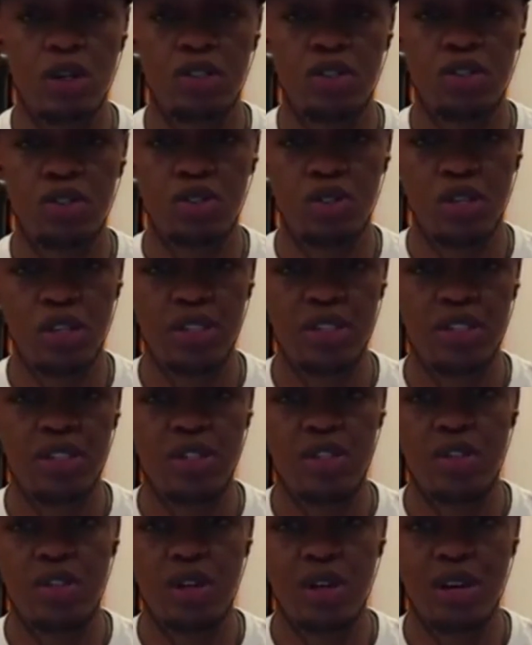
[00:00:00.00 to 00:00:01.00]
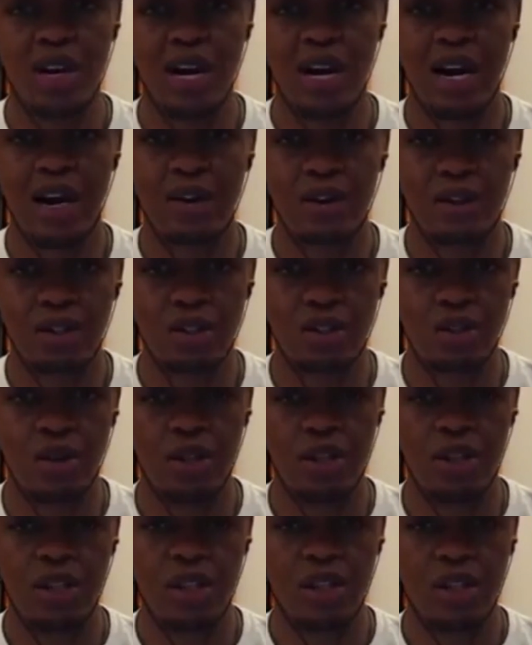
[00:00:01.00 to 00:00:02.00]
instructions on how to
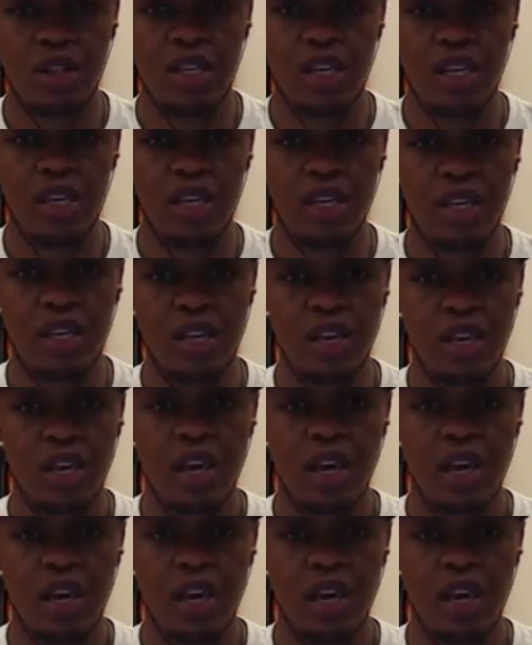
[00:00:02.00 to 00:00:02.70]
join the league.